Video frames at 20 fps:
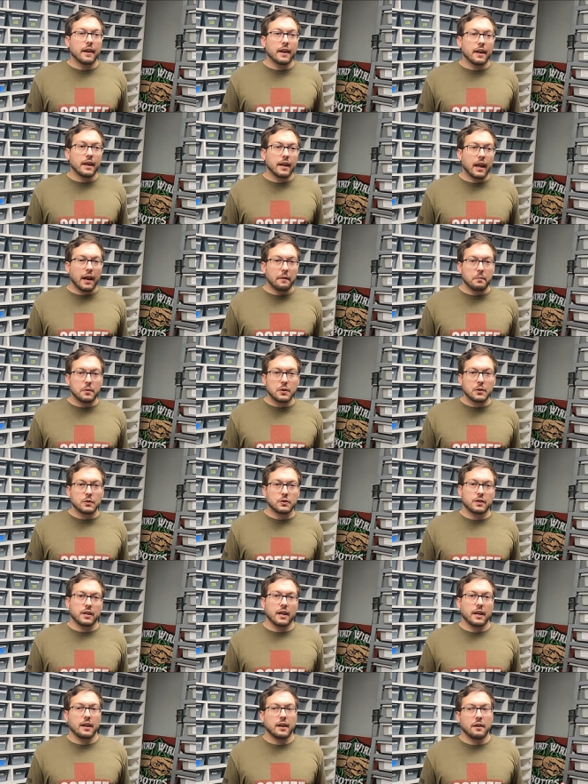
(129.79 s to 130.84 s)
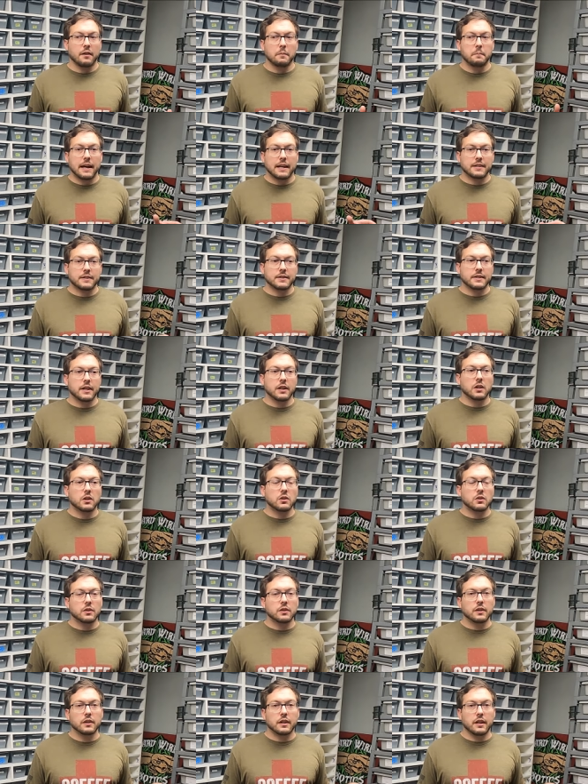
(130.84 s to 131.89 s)
and I produced a
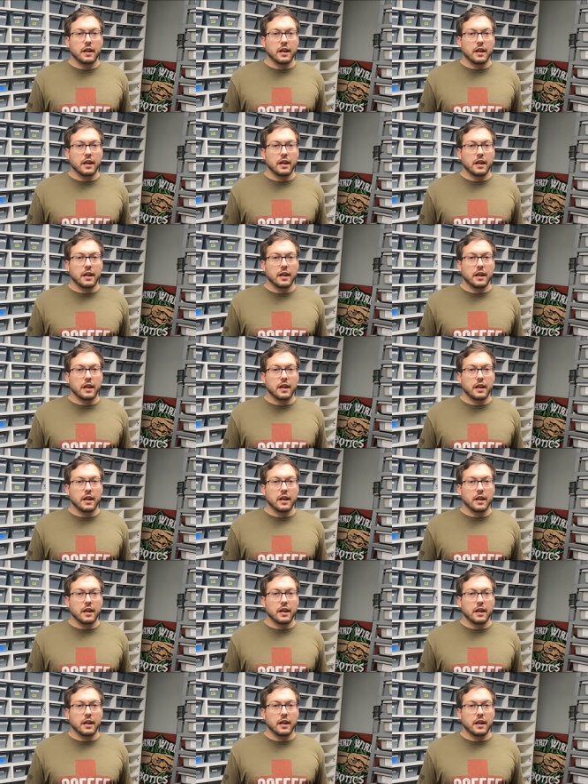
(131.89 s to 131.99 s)
pastel